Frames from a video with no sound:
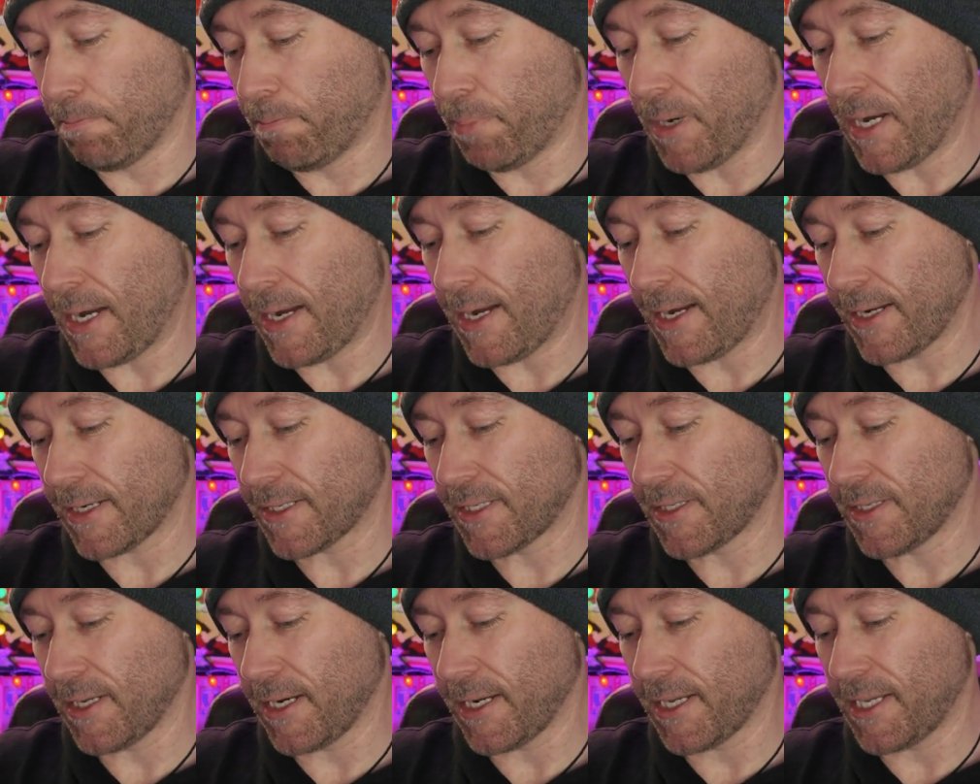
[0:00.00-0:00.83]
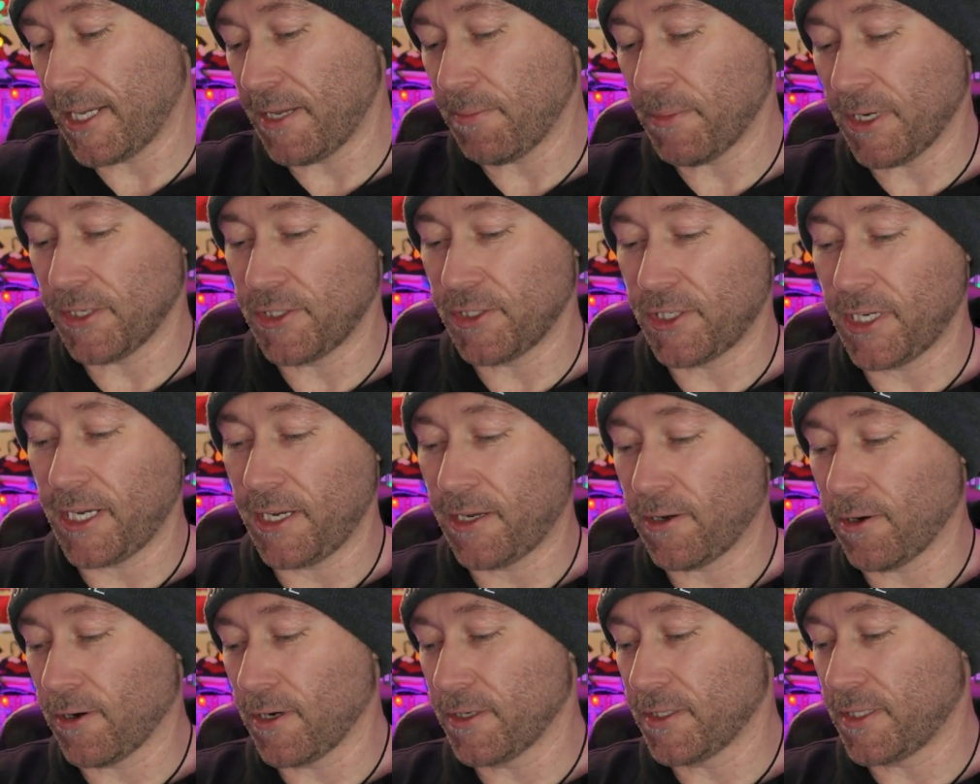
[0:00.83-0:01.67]
box that I keep my J
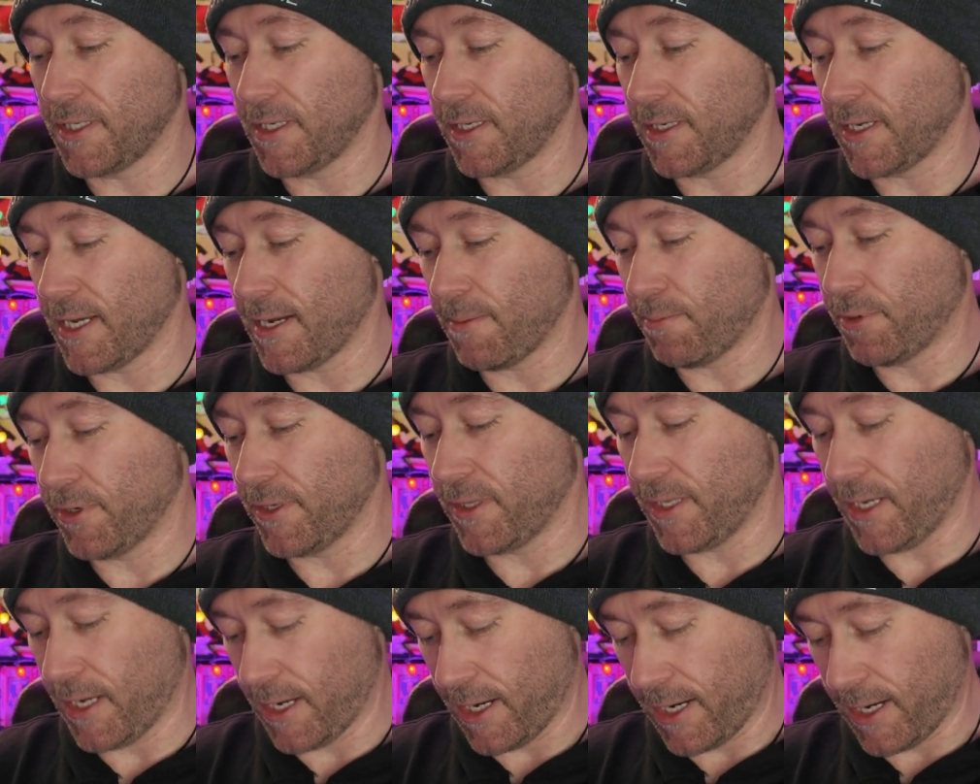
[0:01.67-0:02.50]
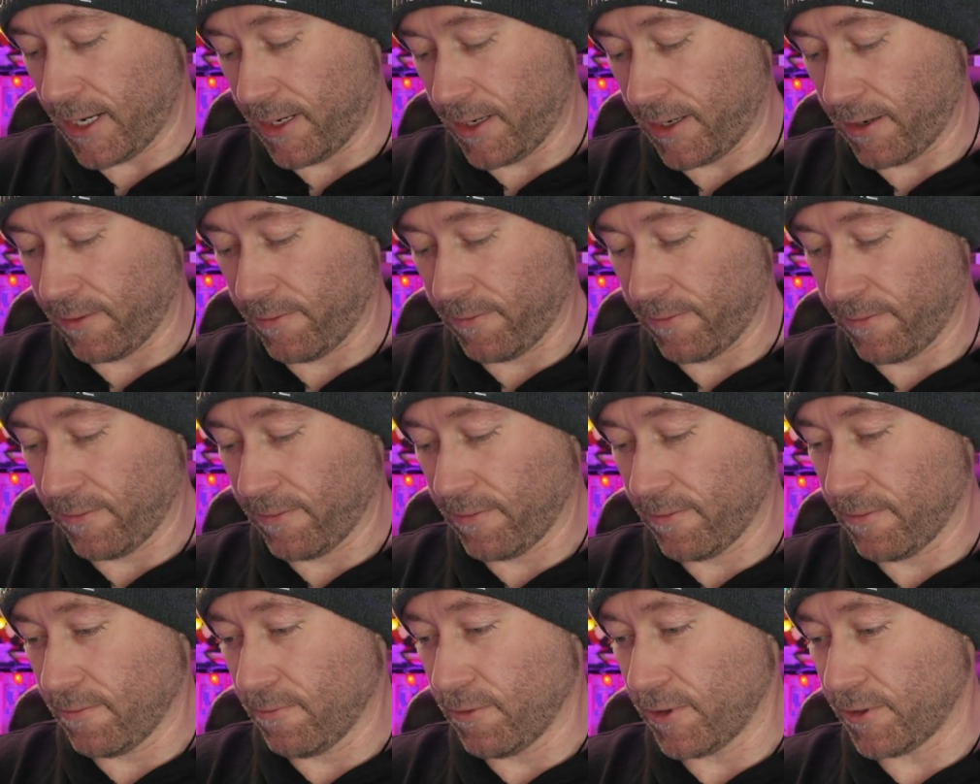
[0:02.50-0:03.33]
cards in got put in the attic
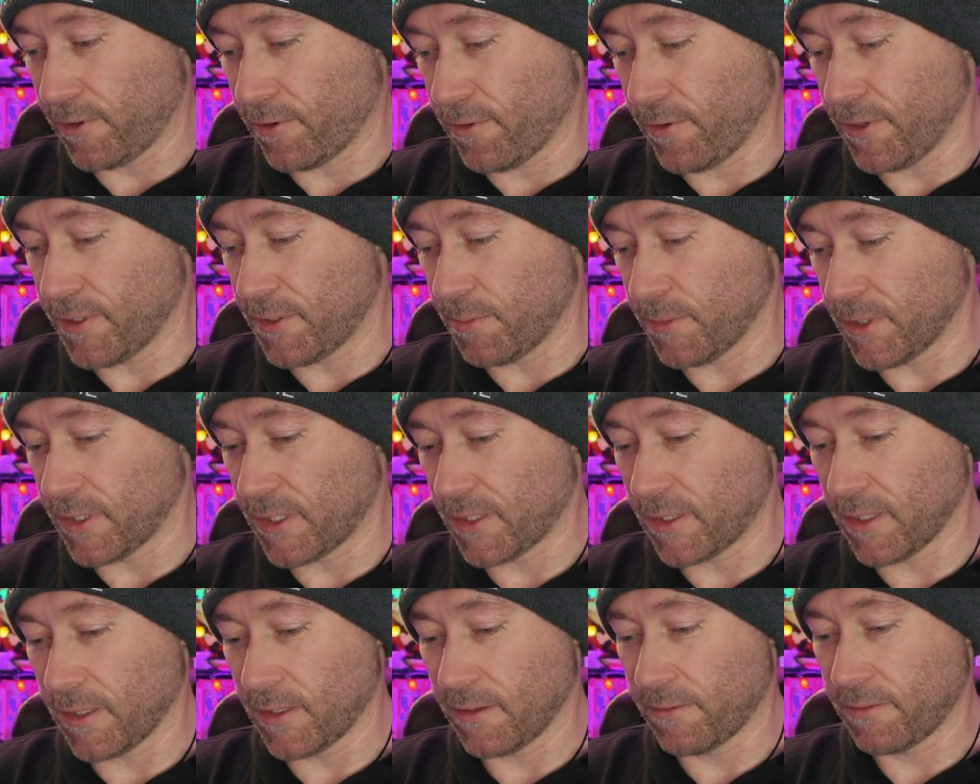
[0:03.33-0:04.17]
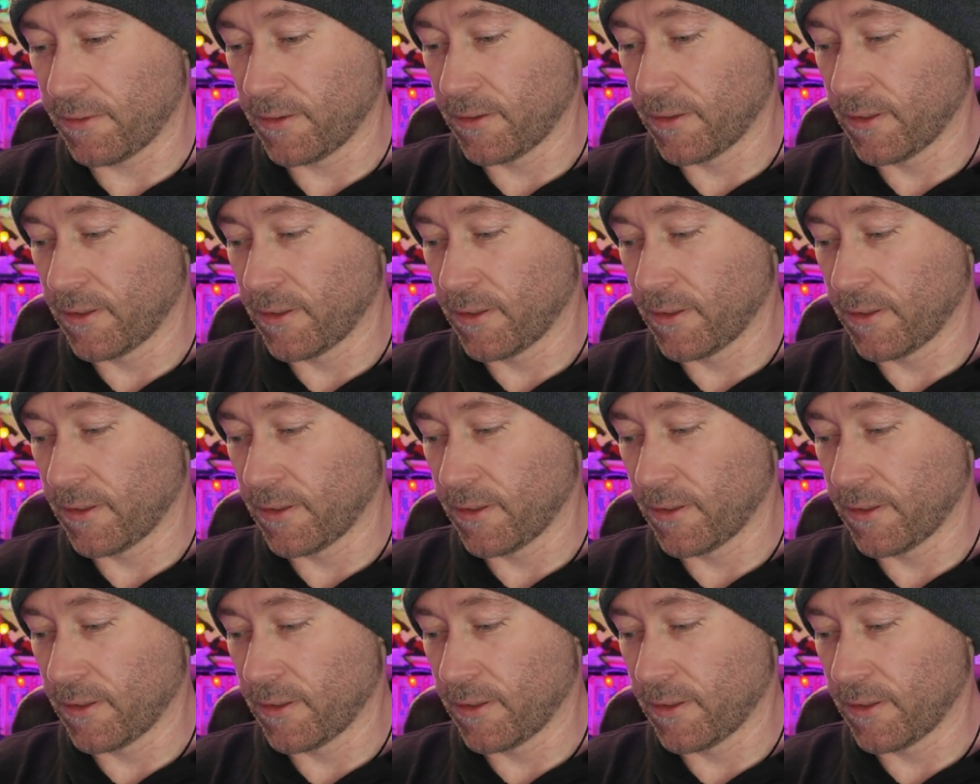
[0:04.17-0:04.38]
with Christmas stuff.